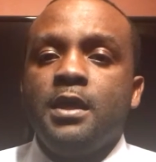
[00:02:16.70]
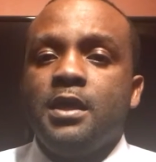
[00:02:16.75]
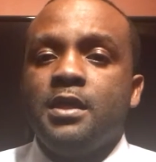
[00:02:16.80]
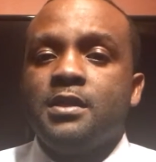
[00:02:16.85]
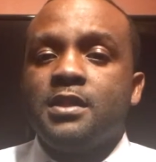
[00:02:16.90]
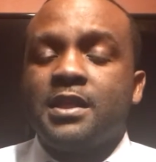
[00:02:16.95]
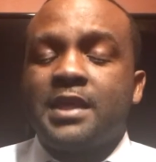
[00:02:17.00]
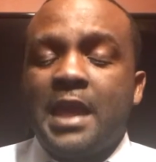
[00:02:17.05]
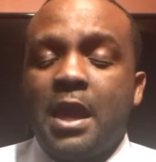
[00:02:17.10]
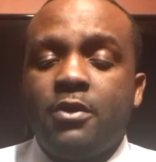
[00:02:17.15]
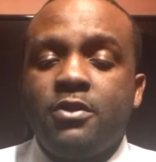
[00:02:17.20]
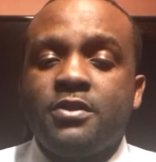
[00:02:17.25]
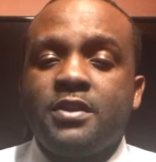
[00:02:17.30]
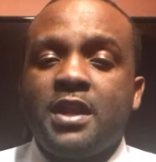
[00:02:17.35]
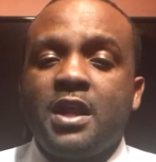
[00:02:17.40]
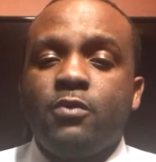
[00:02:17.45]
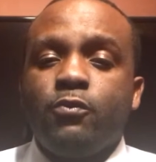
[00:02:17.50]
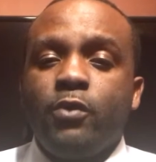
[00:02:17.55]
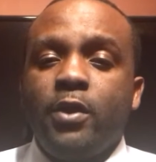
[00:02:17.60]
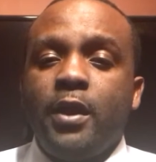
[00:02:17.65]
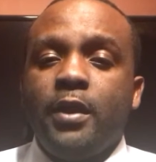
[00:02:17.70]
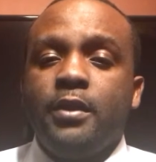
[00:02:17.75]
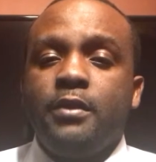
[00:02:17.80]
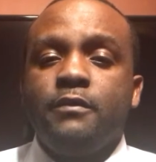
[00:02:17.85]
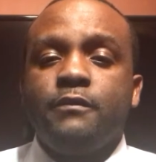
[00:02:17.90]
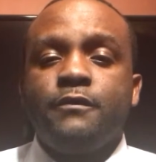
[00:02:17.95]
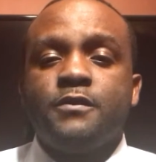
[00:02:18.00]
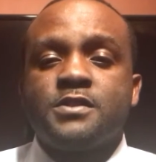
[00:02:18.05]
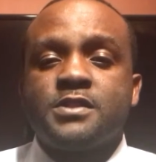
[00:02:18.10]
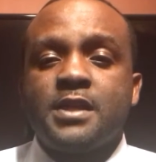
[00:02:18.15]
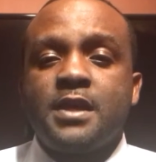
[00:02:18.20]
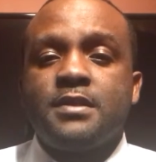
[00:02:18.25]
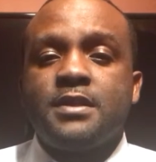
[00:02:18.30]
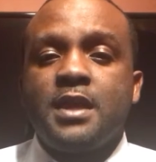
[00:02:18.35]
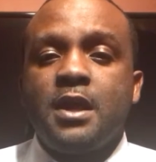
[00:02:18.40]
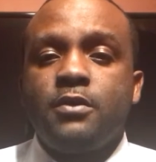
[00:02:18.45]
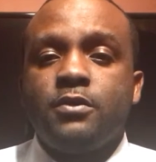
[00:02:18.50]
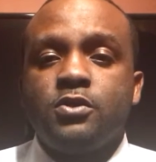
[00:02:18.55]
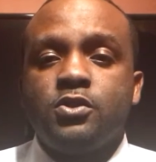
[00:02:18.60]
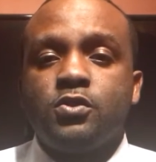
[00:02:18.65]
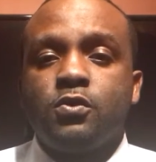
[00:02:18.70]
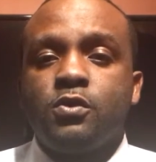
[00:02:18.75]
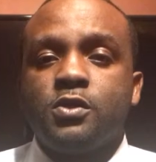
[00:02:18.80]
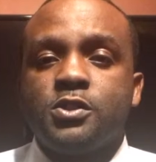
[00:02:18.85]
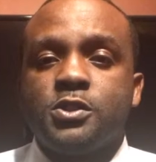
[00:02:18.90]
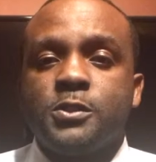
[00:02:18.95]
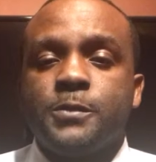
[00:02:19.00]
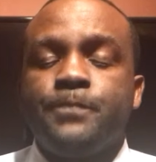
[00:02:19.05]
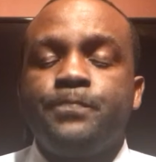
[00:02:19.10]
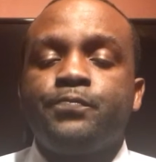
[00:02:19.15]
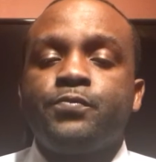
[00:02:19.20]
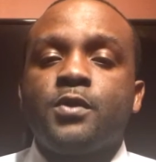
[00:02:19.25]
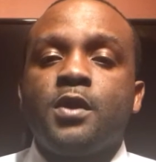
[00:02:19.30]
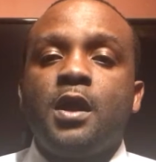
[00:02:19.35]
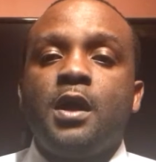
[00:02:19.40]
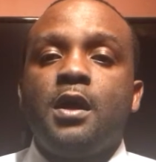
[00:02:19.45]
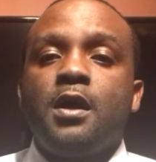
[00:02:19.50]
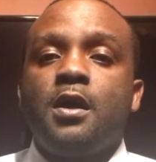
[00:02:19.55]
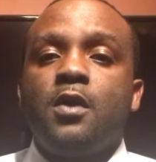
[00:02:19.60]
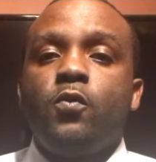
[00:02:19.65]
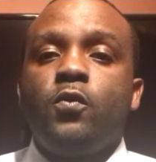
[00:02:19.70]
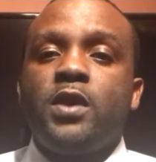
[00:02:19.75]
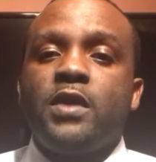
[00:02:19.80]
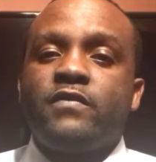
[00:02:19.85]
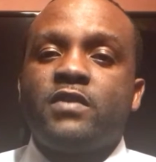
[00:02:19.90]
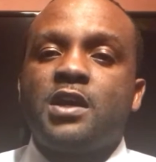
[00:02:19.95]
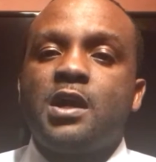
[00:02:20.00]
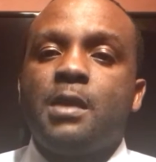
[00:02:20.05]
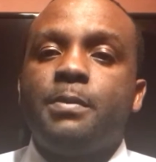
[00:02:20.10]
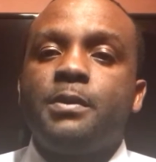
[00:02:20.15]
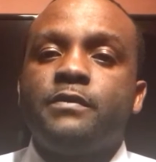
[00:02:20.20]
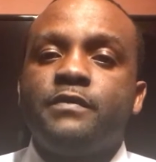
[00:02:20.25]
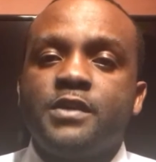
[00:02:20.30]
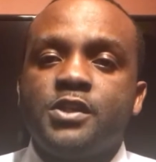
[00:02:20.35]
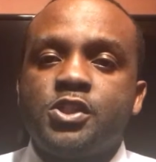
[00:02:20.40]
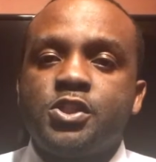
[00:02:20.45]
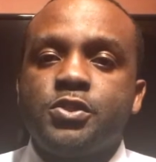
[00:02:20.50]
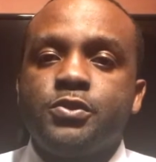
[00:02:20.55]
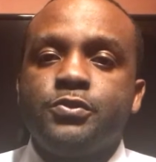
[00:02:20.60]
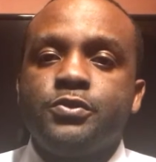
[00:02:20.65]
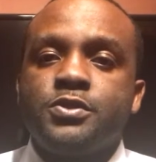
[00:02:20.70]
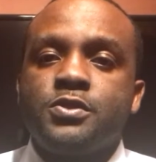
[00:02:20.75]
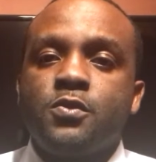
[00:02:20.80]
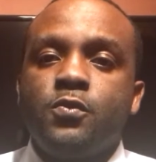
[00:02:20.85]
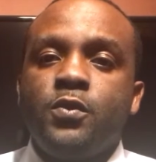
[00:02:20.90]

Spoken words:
in the county that I ran in, Forsyth County, Georgia, we have a couple of issues.